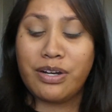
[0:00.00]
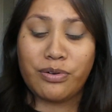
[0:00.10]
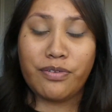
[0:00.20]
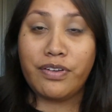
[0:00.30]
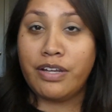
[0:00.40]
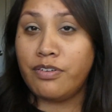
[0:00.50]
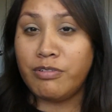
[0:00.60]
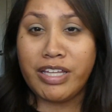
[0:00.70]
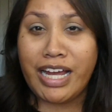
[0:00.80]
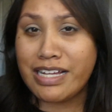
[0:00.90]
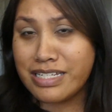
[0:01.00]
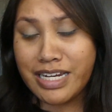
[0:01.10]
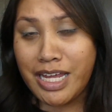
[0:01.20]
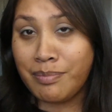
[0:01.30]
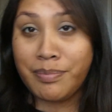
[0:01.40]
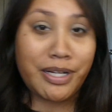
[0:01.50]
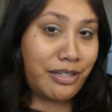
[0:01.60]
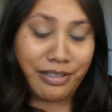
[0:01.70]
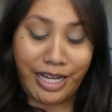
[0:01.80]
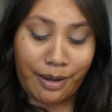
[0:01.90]
or if it even really has a name, but
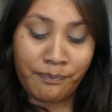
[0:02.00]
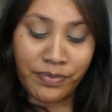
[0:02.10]
yeah.